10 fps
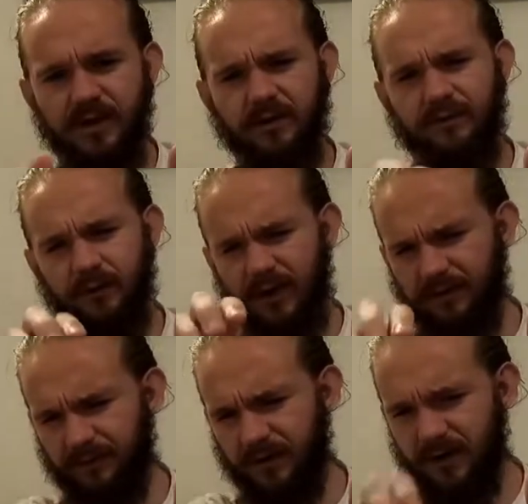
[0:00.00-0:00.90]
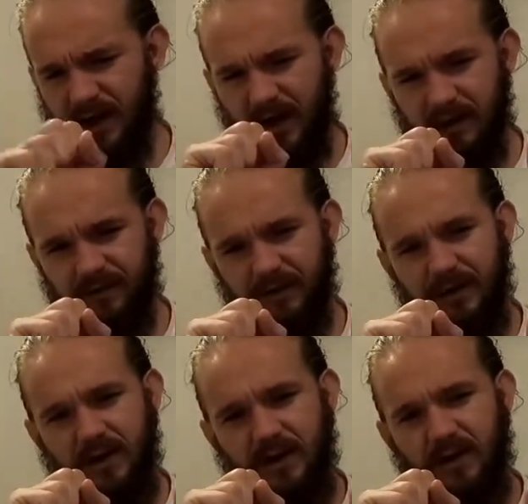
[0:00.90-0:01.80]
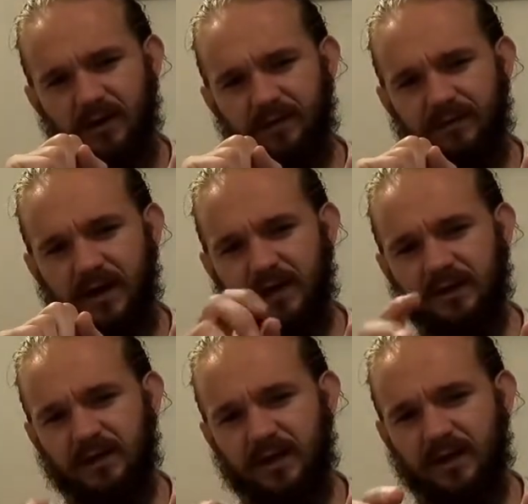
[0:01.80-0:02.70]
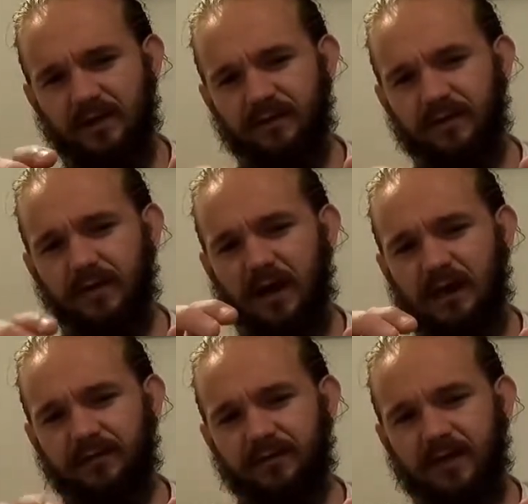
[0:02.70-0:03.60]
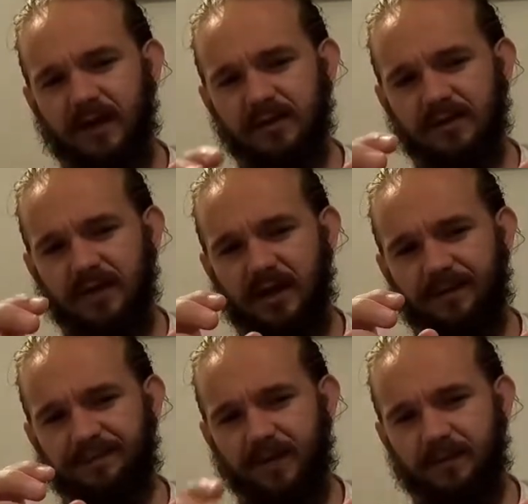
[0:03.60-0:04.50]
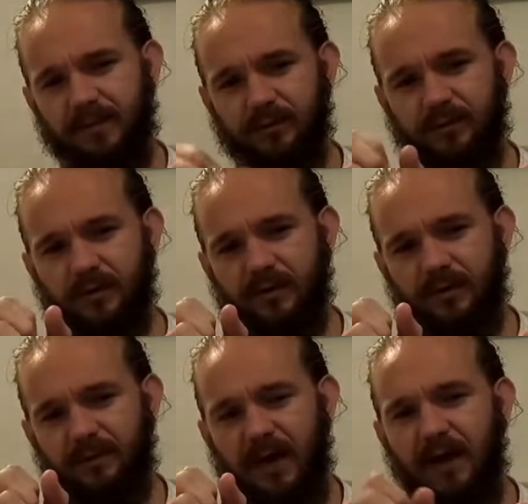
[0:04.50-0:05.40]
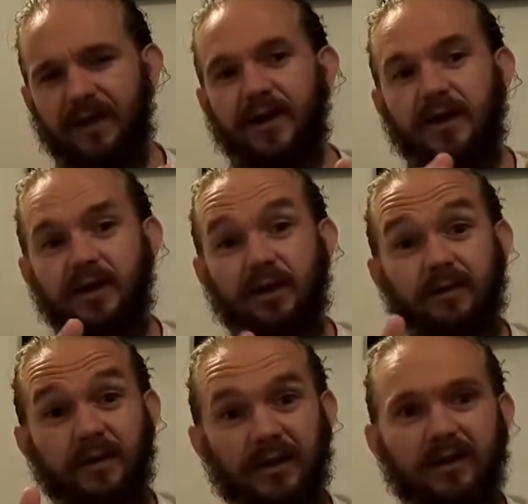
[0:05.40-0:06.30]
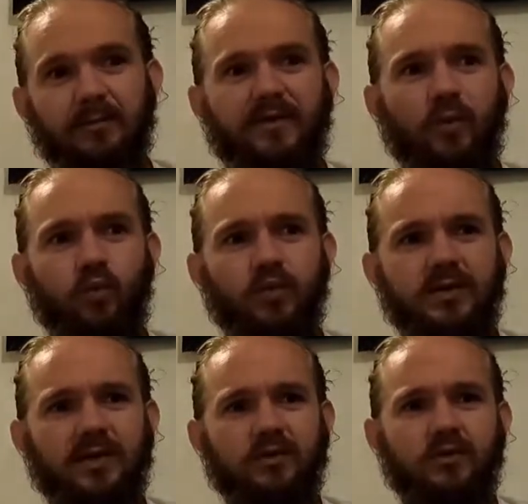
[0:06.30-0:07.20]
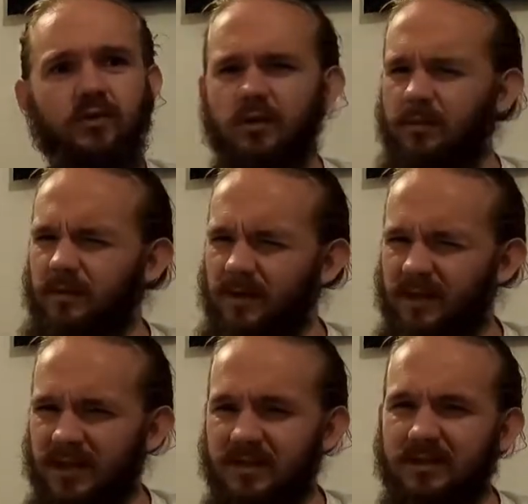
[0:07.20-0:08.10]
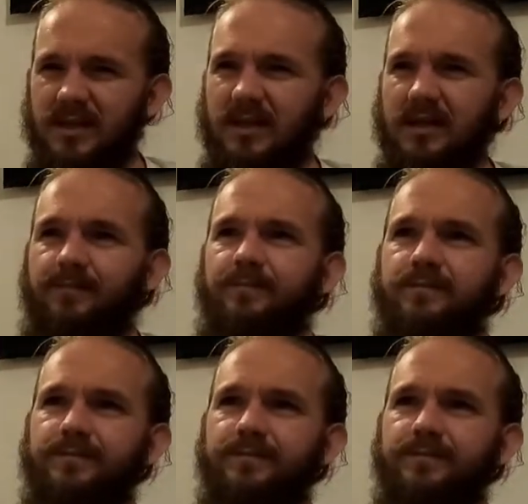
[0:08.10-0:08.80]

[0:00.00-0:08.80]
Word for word: you can feel that in the front half of that, uh, in the front half of that uh, middle third of your palate, you can feel a little bit of a woody undertone, and maybe even a teeny,